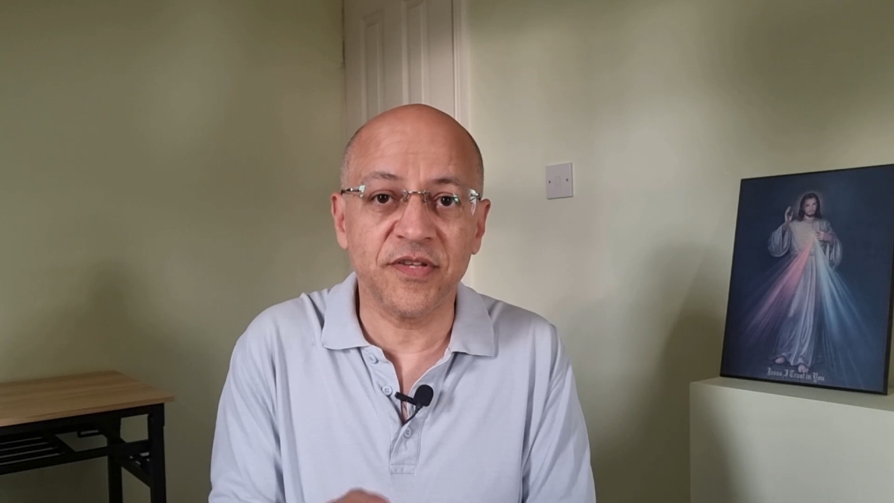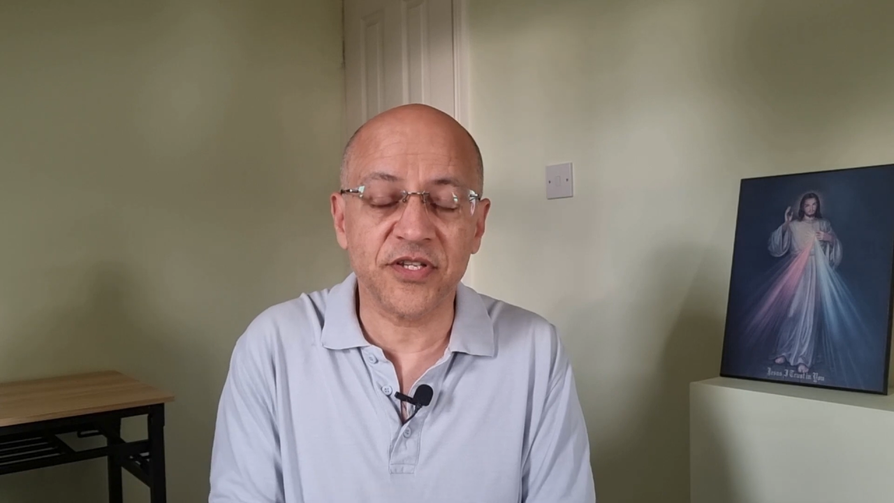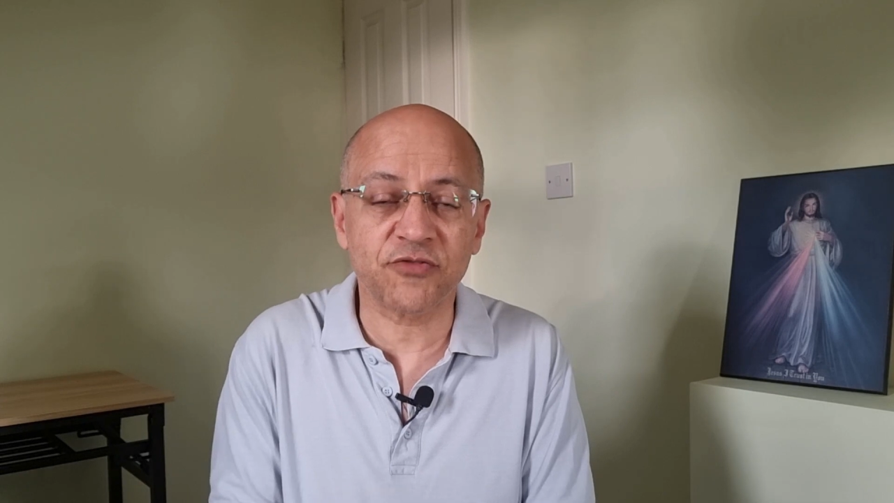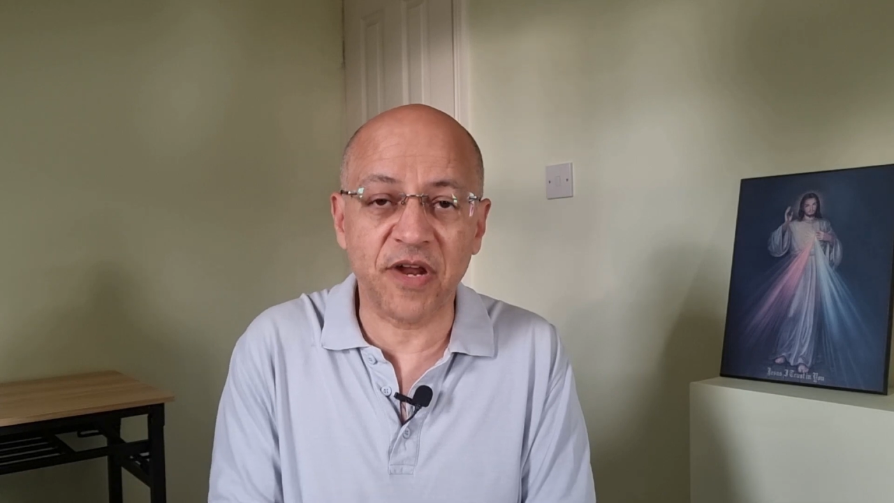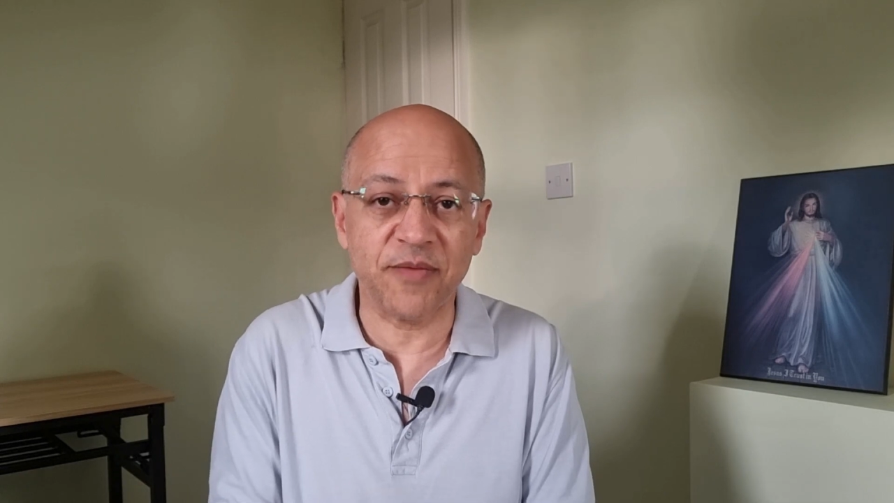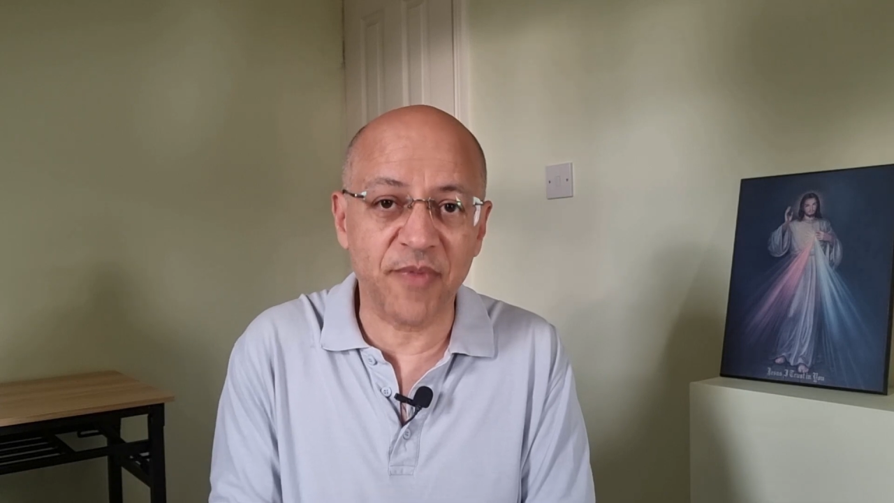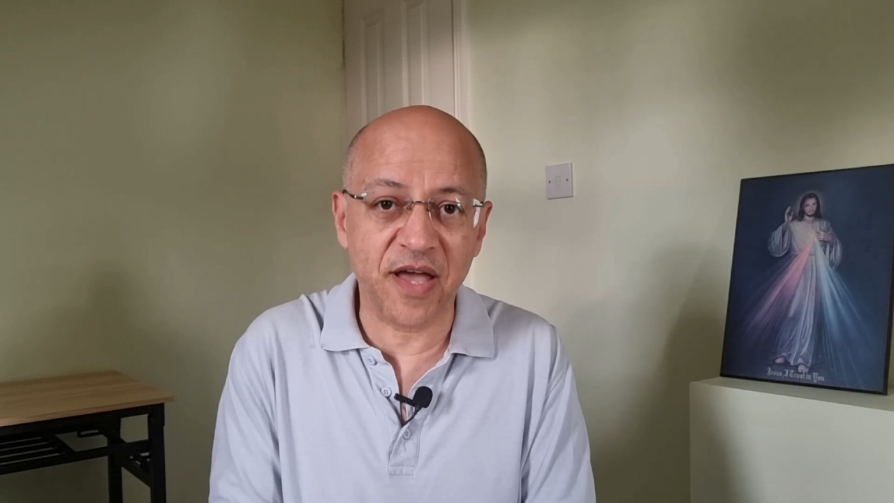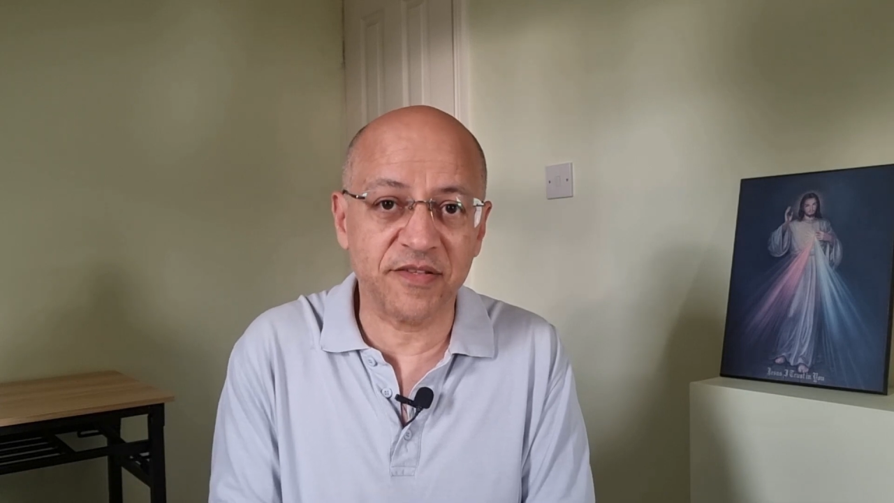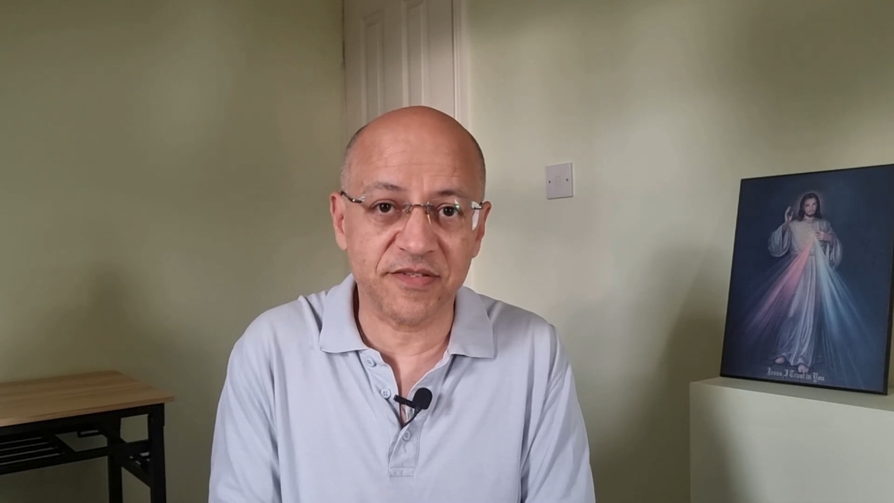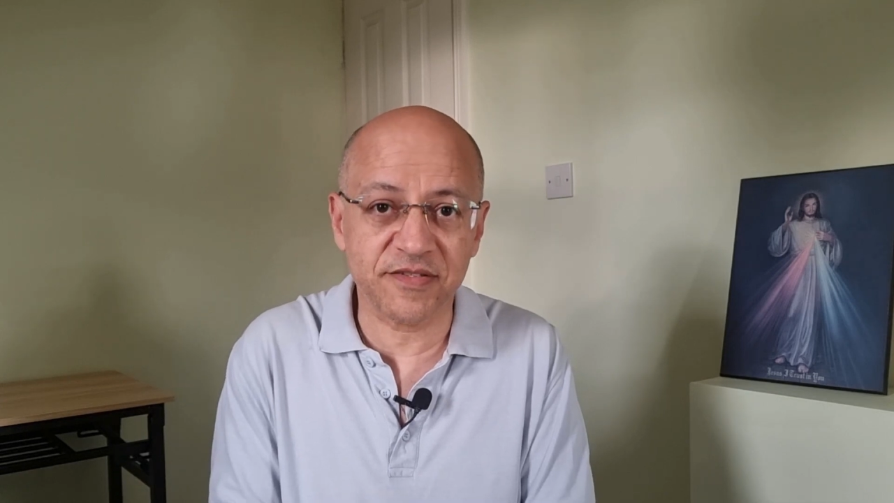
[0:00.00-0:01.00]
this great
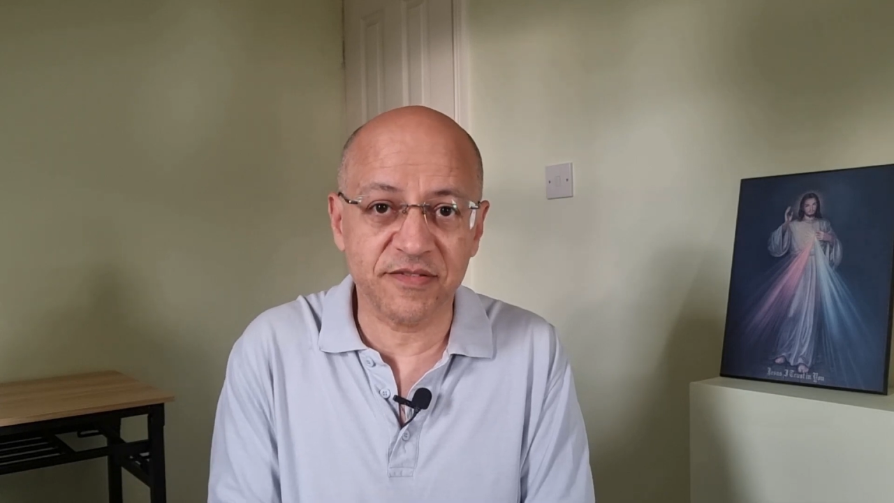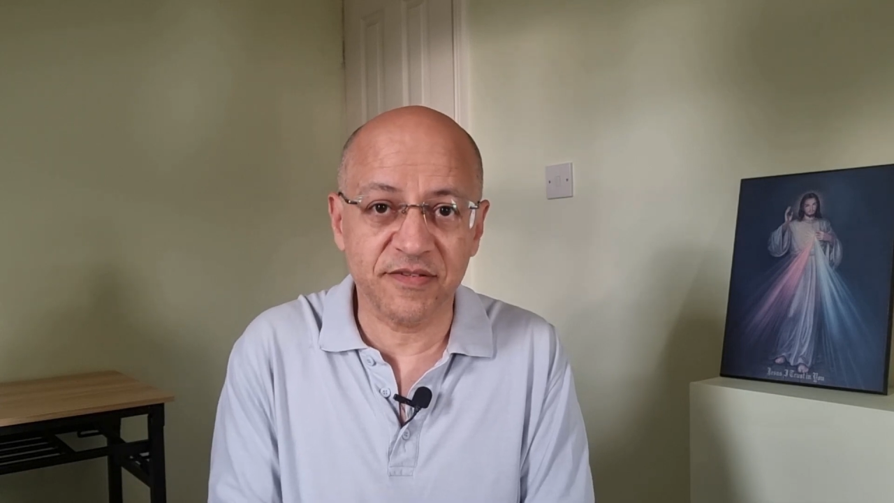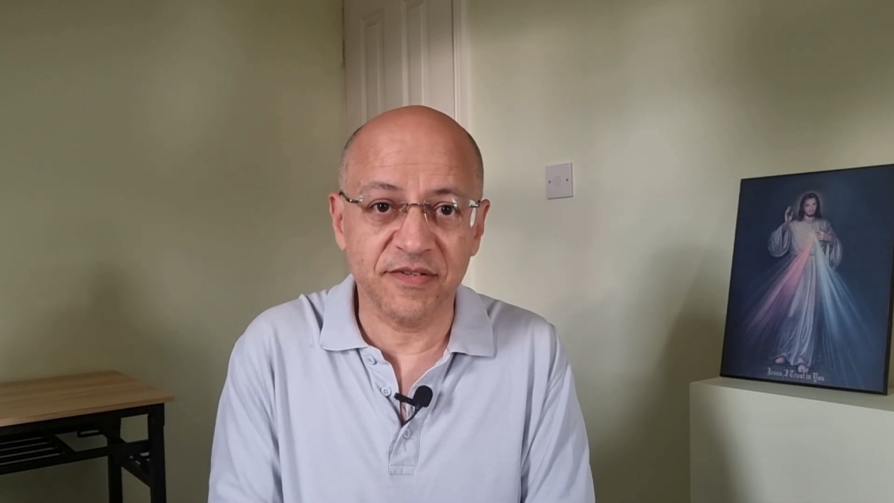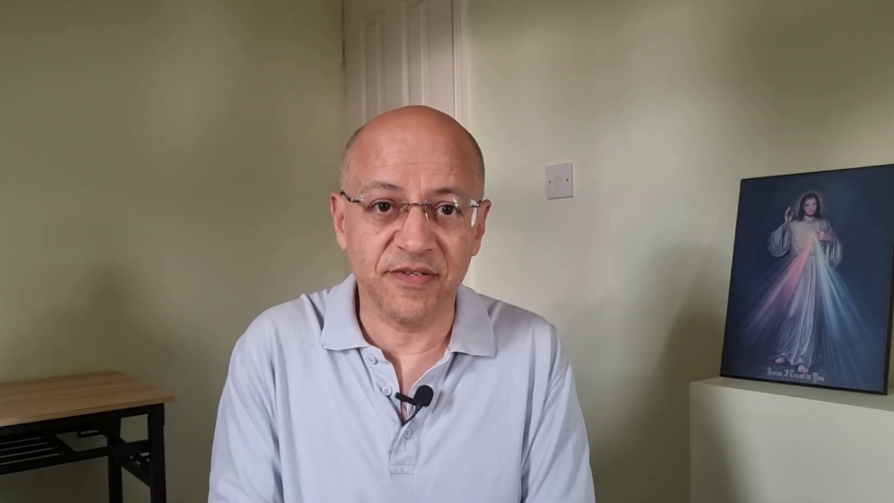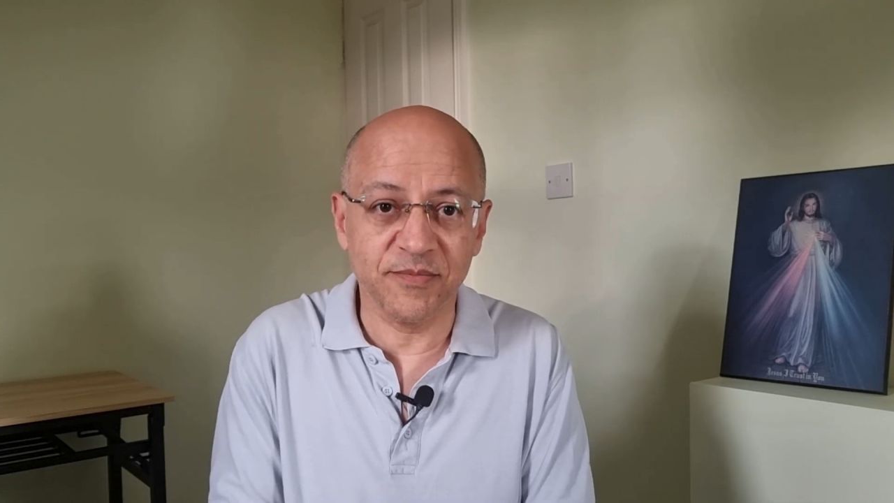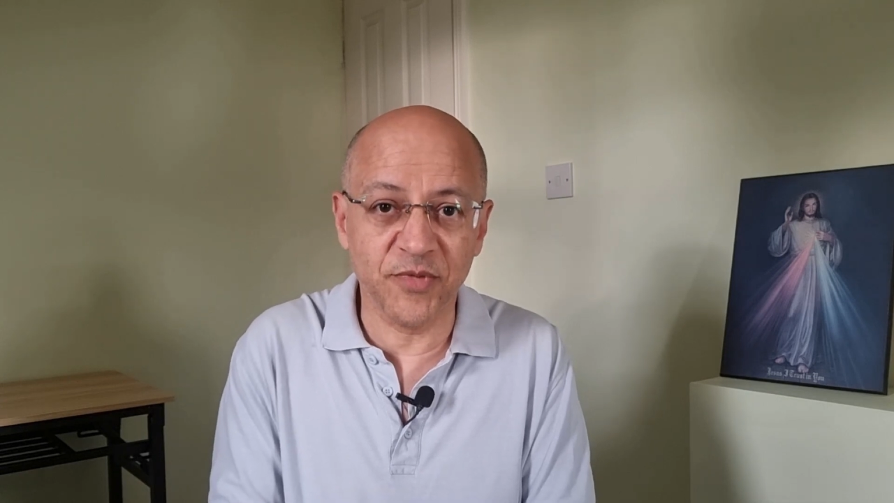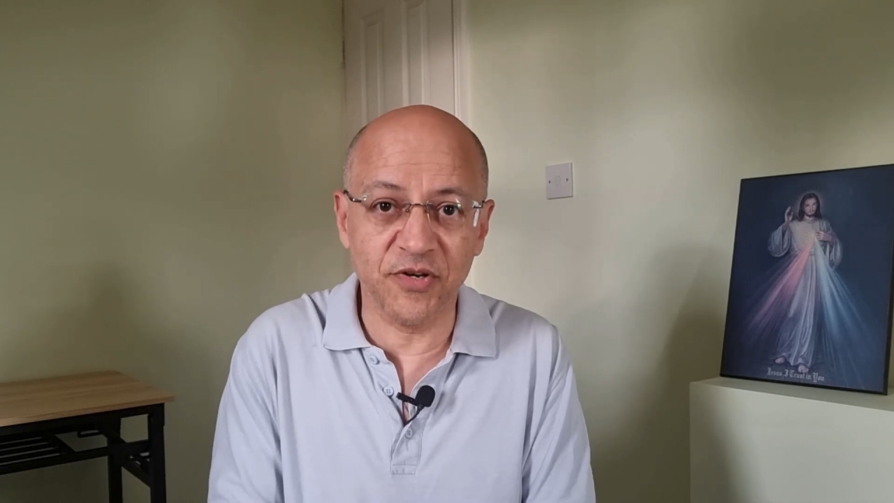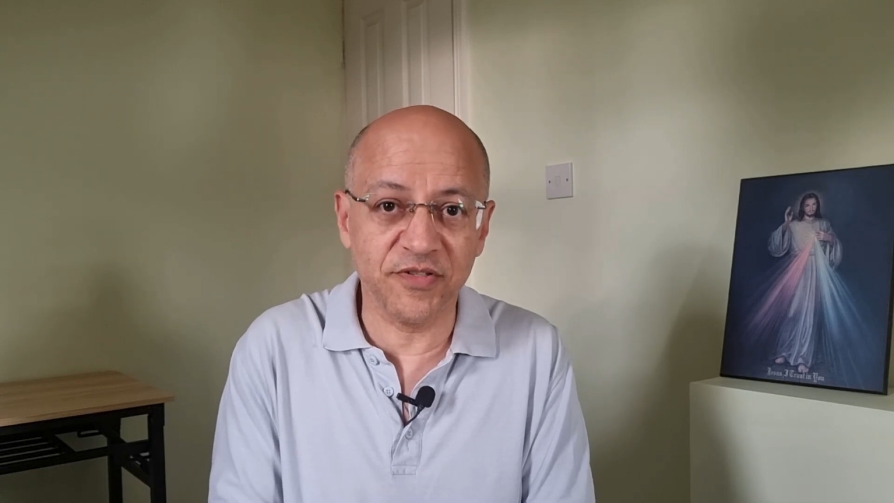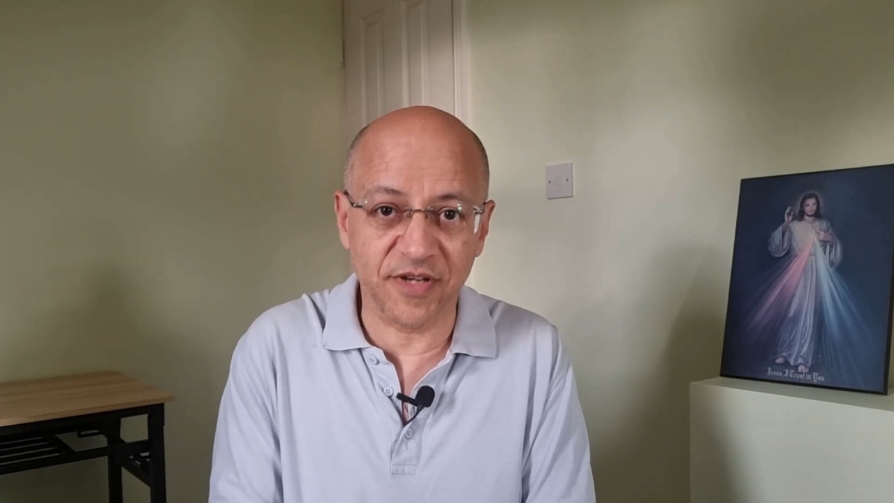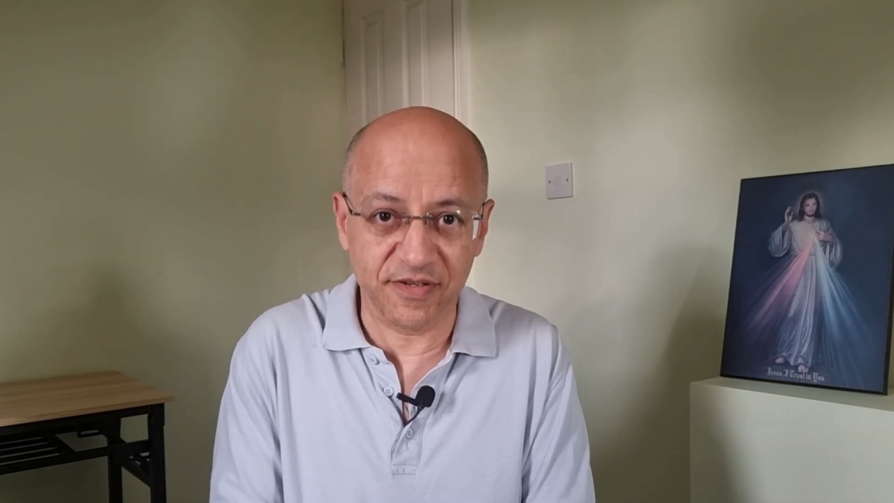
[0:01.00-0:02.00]
man's
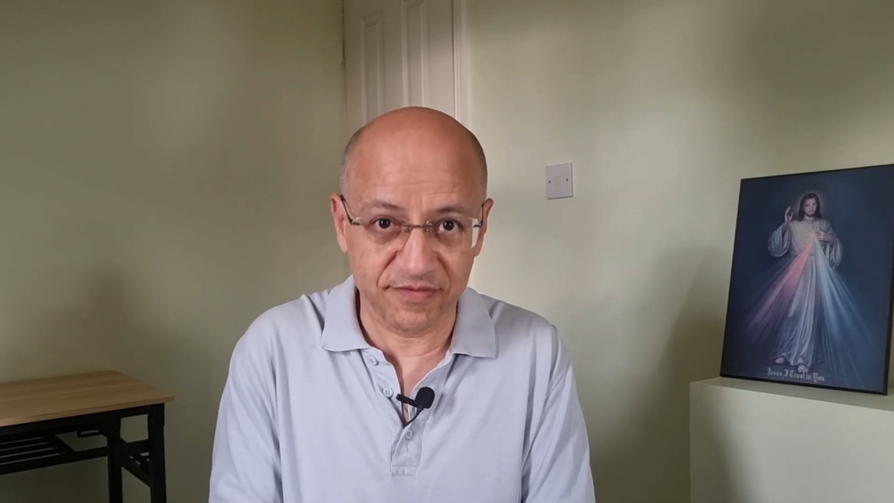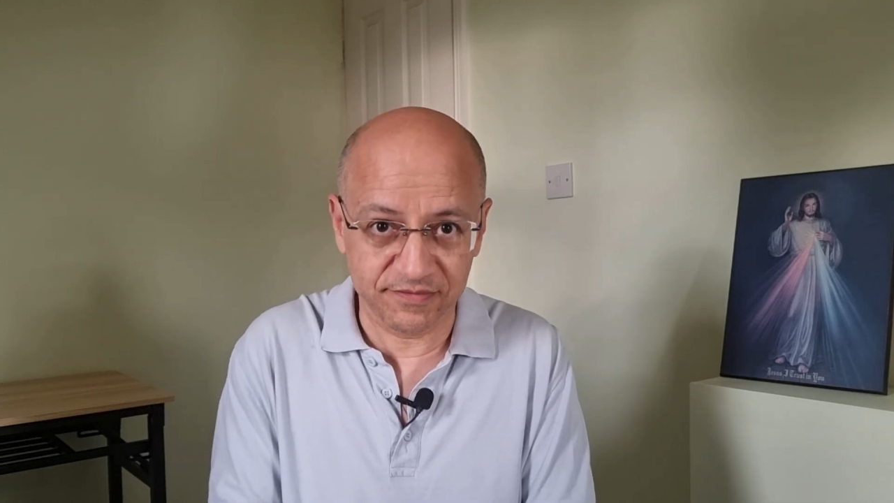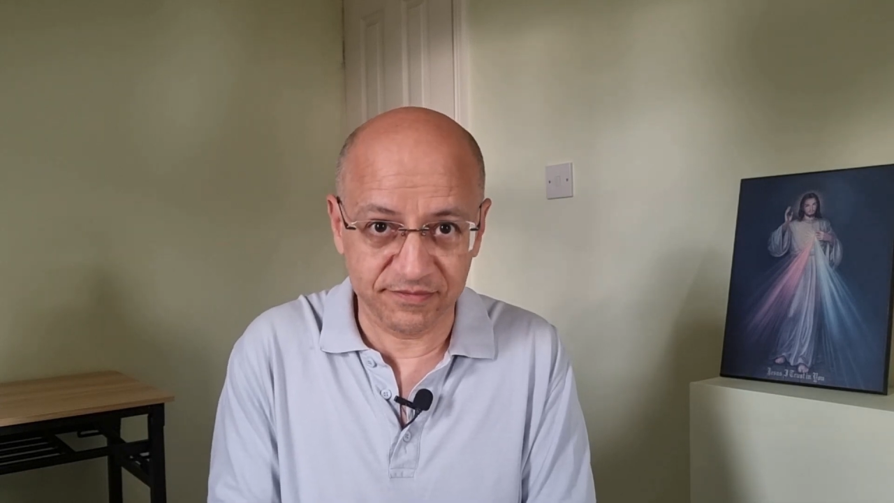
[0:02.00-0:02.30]
murder